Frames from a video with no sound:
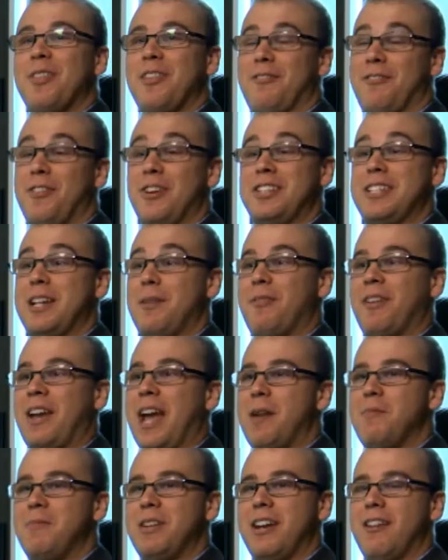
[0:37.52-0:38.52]
The first step of
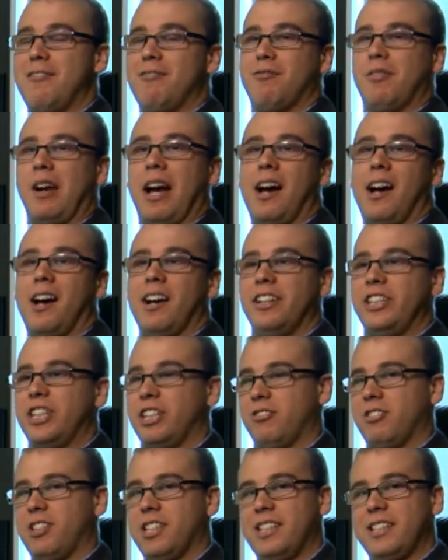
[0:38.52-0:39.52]
game dev
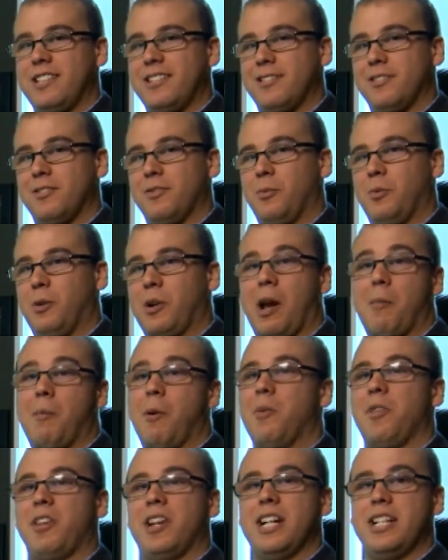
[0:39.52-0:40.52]
generally will come up with an